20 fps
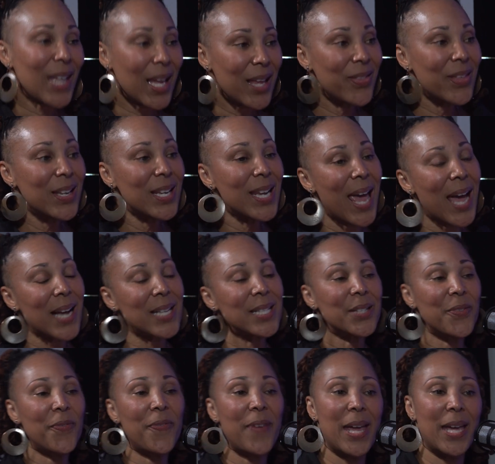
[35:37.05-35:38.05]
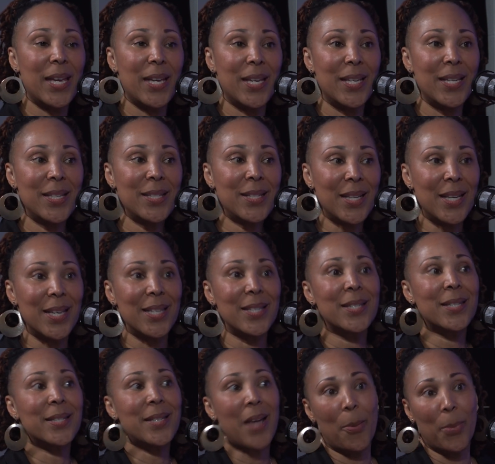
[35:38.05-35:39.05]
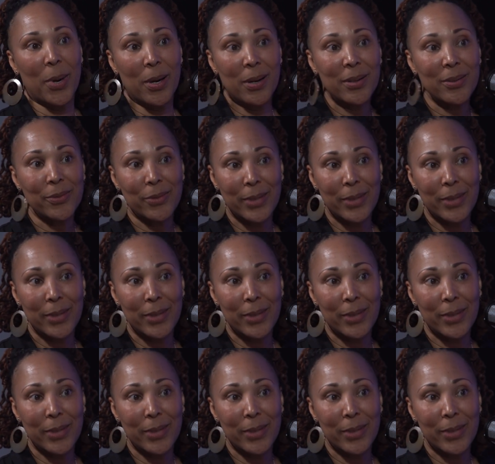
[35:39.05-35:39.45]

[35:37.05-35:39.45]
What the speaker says: The next phase is summer.